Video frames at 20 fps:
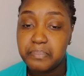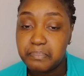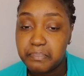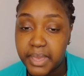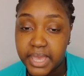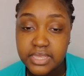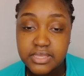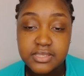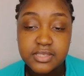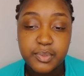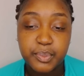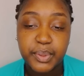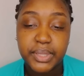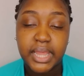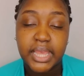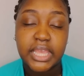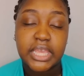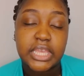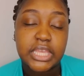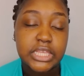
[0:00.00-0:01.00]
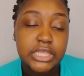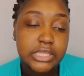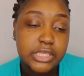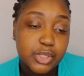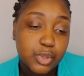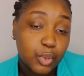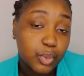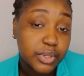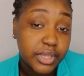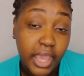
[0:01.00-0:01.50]
best, but like
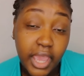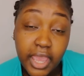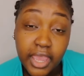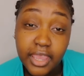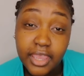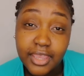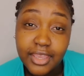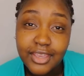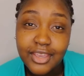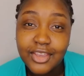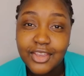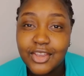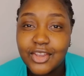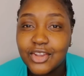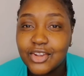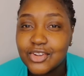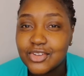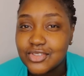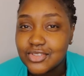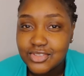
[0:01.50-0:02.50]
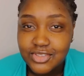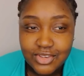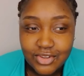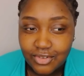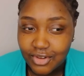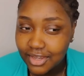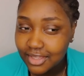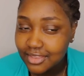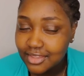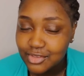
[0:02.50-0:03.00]
it's okay
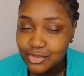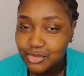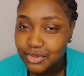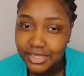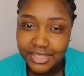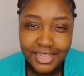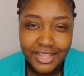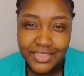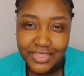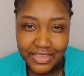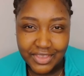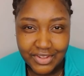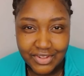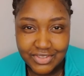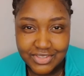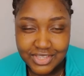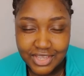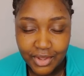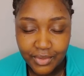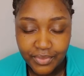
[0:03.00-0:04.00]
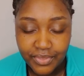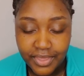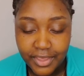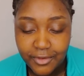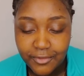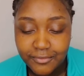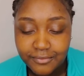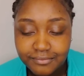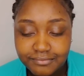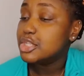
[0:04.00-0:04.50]
considering there's really nothing else out
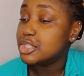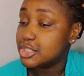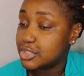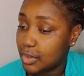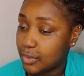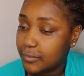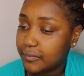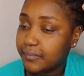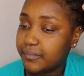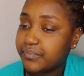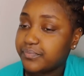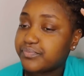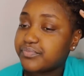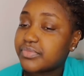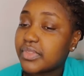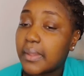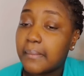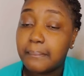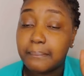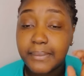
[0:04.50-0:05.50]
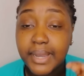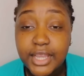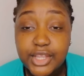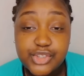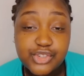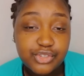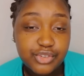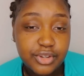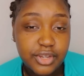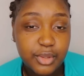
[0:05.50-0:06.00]
there. So my
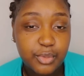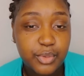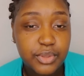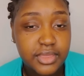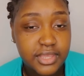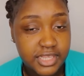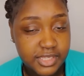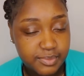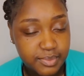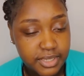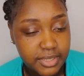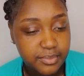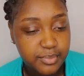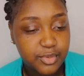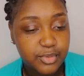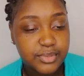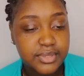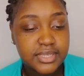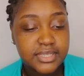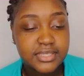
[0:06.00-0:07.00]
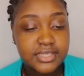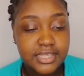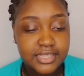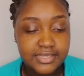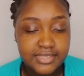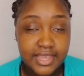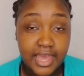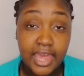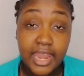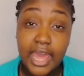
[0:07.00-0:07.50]
journey with these big boobies
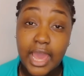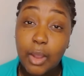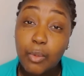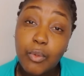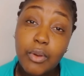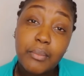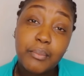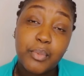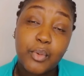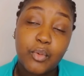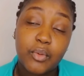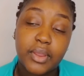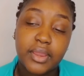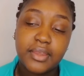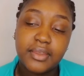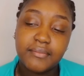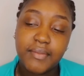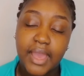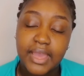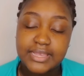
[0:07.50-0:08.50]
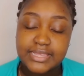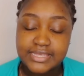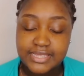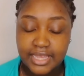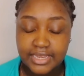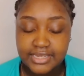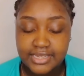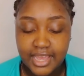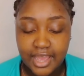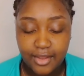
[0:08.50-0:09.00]
is that at one point I
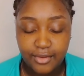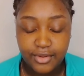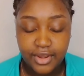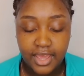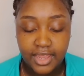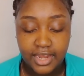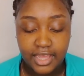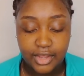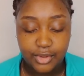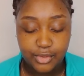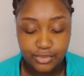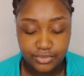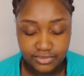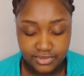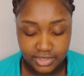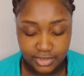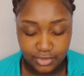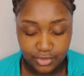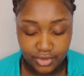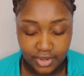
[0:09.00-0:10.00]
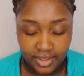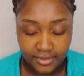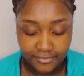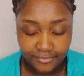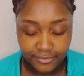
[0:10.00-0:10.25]
sat down and I considered